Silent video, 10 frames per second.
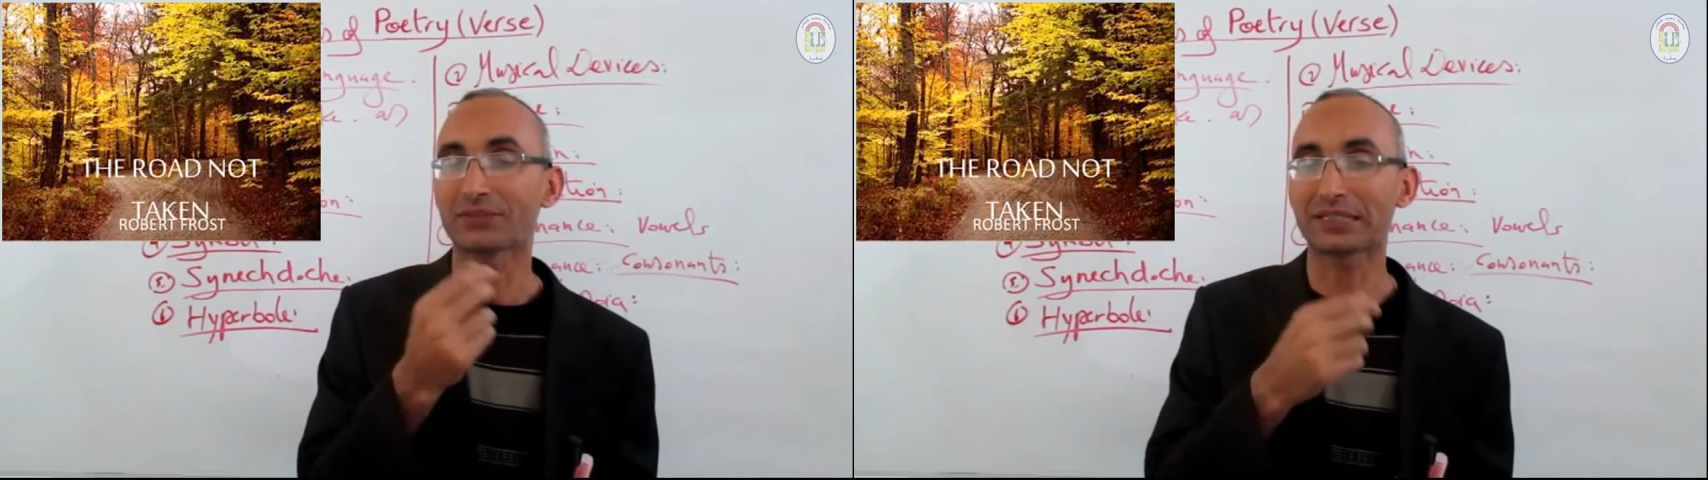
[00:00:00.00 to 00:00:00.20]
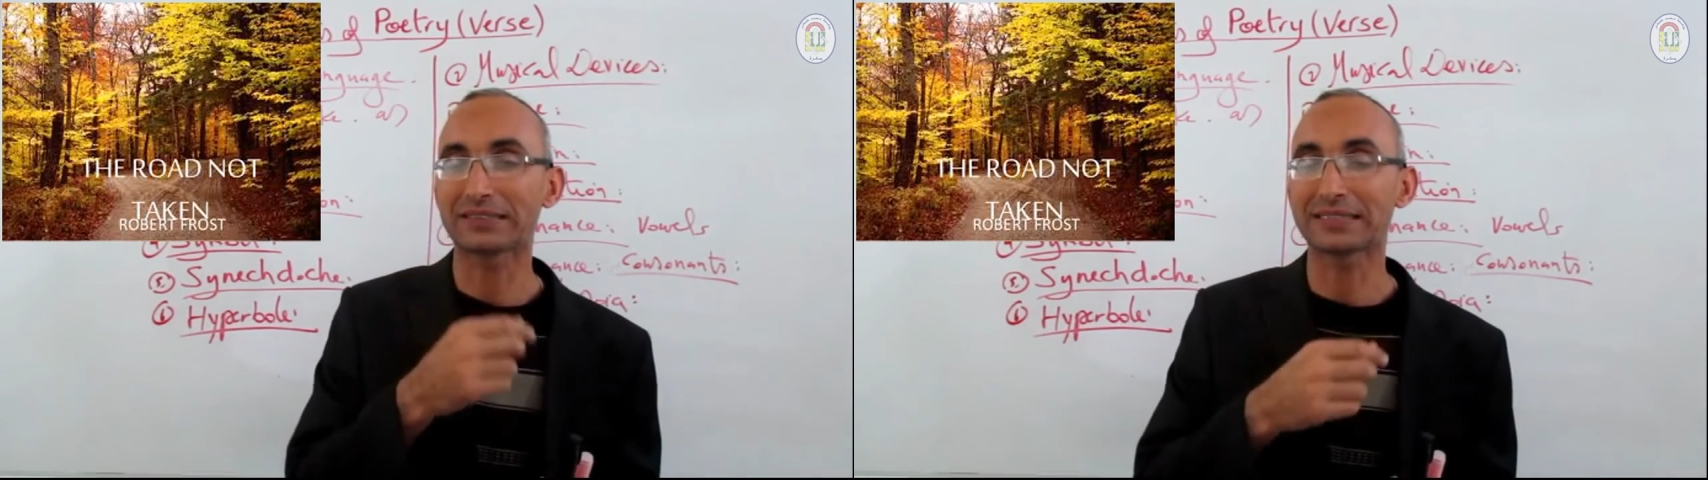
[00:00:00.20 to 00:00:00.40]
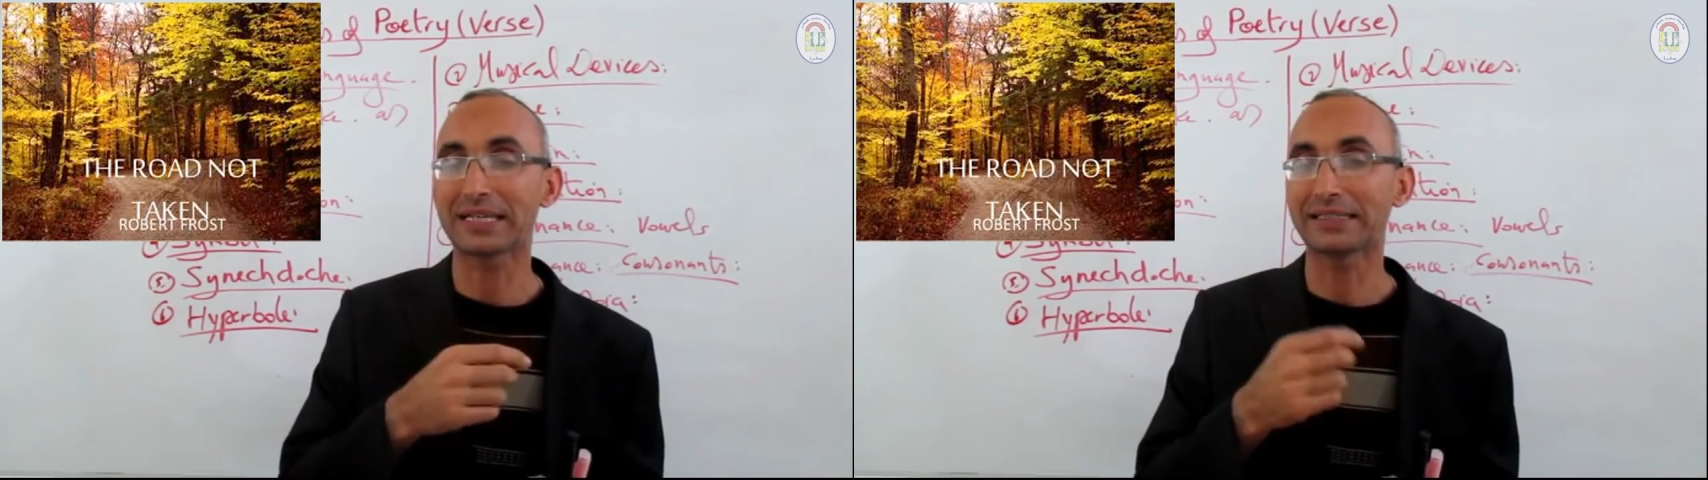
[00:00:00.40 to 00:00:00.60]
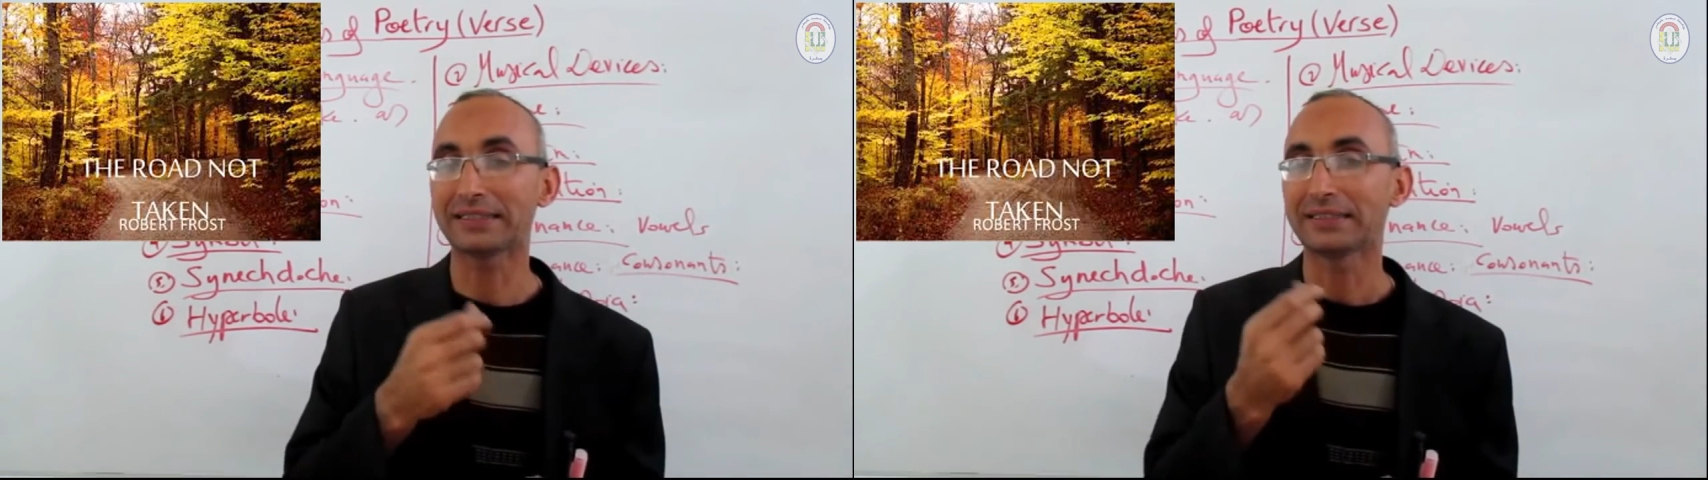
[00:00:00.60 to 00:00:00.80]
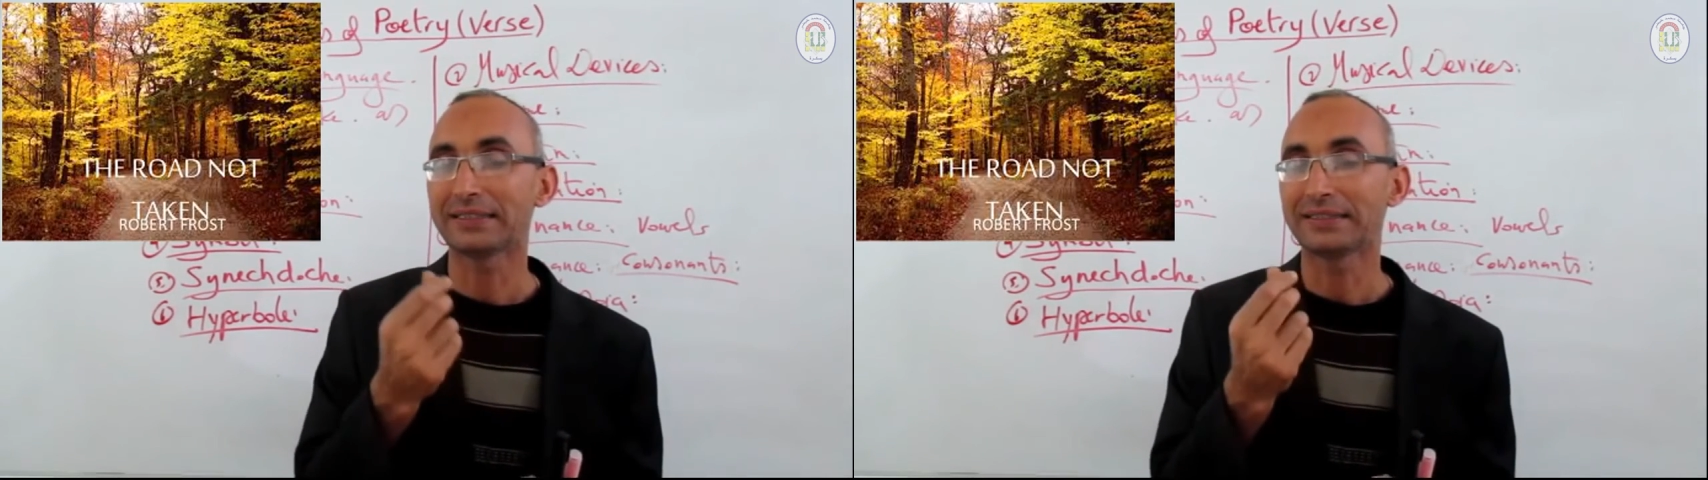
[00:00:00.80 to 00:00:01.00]
you can
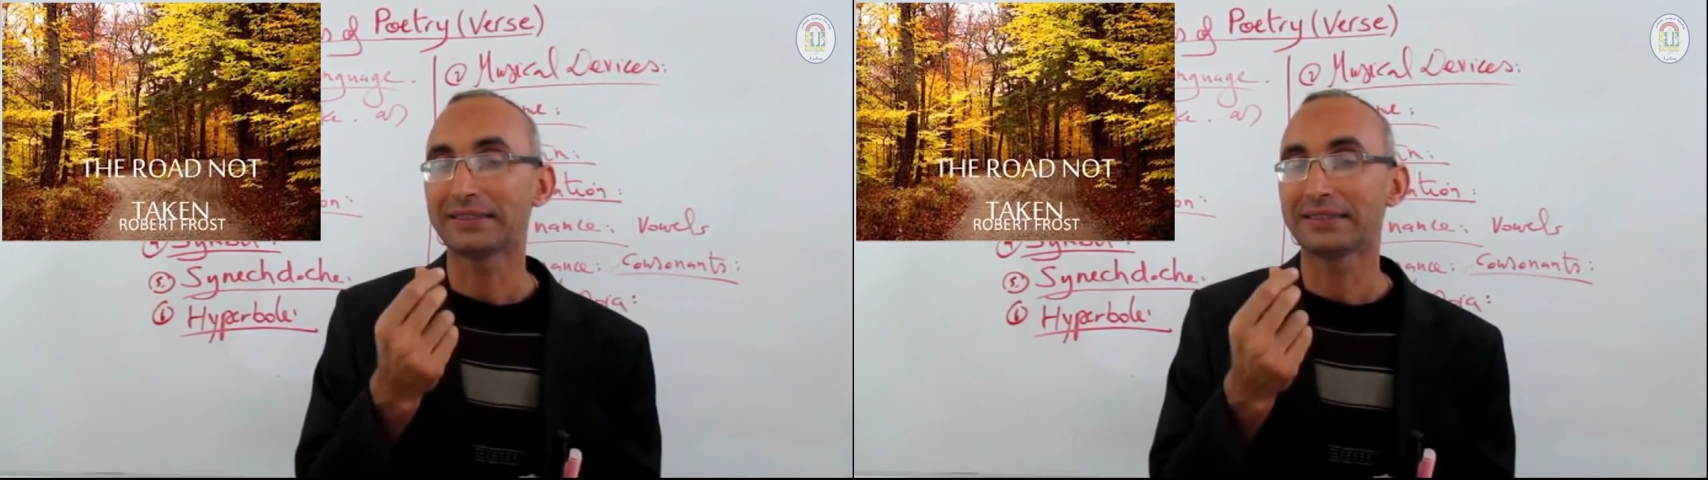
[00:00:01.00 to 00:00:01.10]
say,